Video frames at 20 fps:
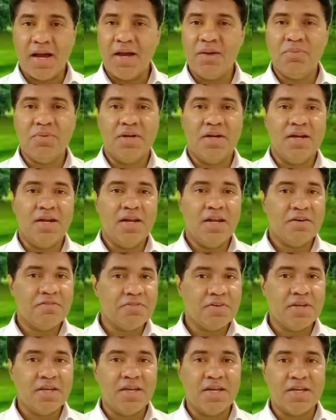I would
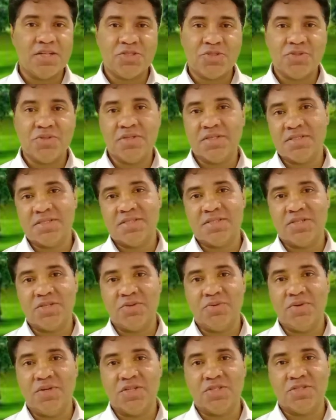never get through this
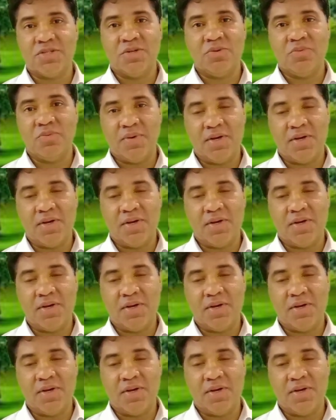situation